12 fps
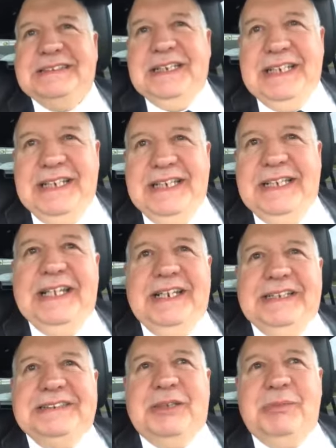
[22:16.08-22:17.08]
a need that
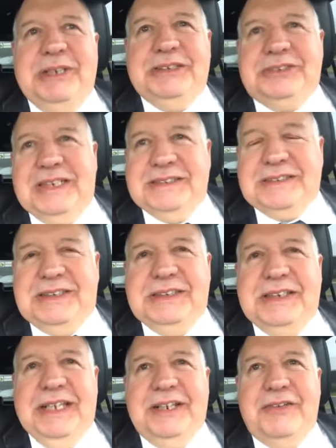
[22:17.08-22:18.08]
needs to be addressed.
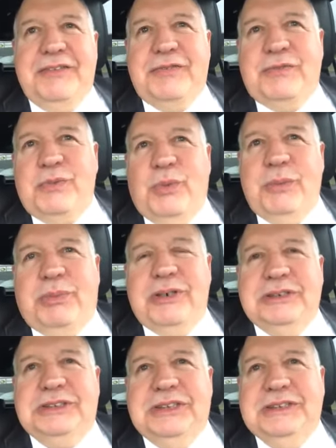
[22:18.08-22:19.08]
And if one
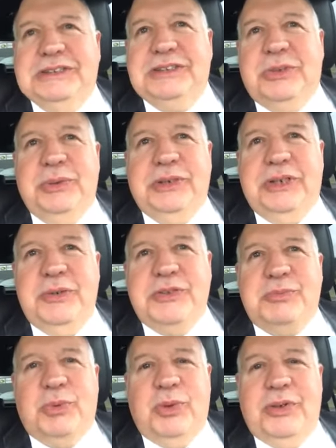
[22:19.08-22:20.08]
person is going to
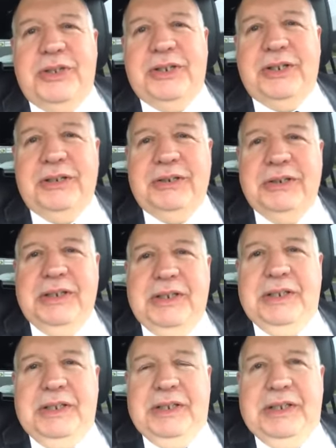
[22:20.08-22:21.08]
use more of their
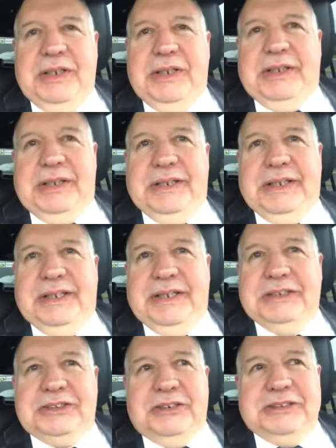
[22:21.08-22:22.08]

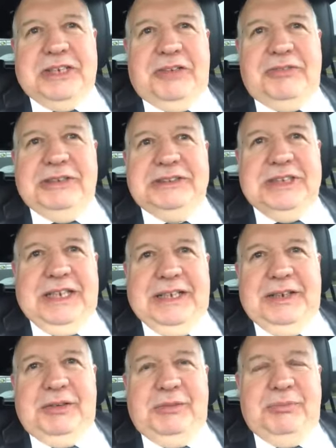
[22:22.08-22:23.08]
insurance coverage
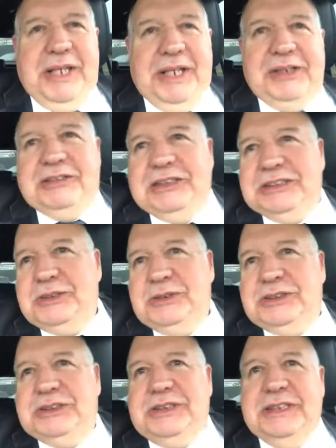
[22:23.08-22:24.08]
on medical
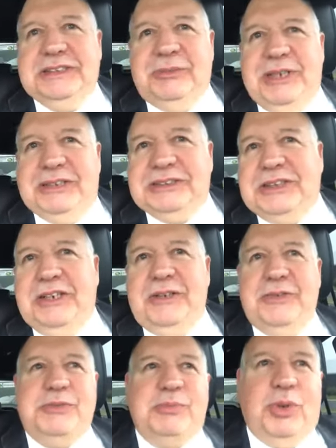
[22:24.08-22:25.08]
issues and somebody else is going
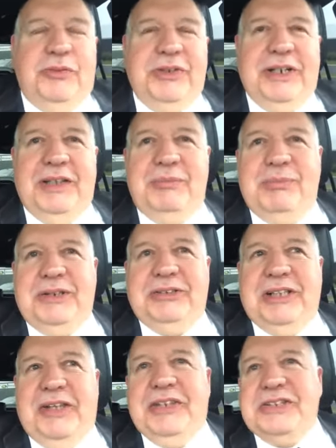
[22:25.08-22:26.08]
to use more of it on
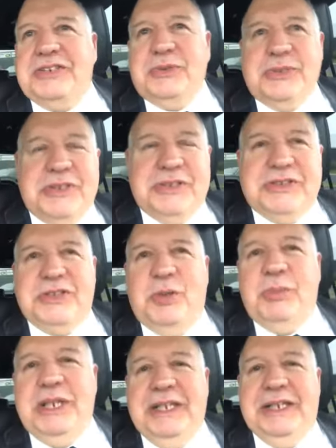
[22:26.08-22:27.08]
mental health issues,
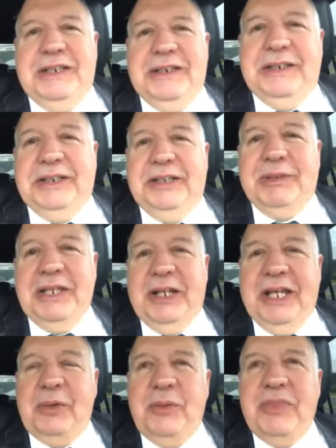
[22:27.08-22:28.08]
so be it.
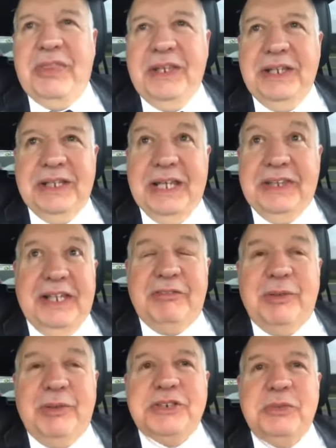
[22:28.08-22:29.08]
I think
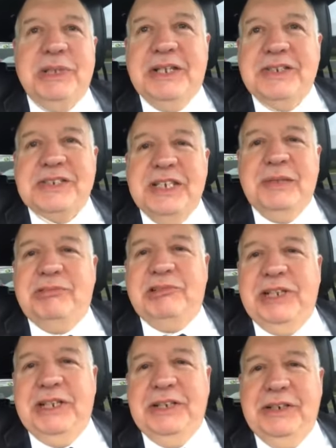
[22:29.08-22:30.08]
everybody should be on the same
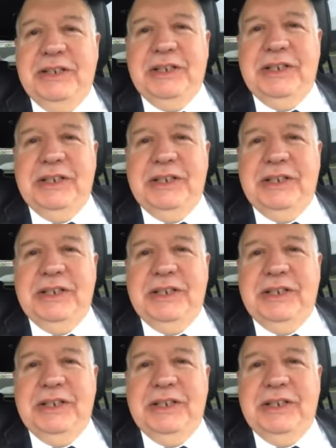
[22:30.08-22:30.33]
plane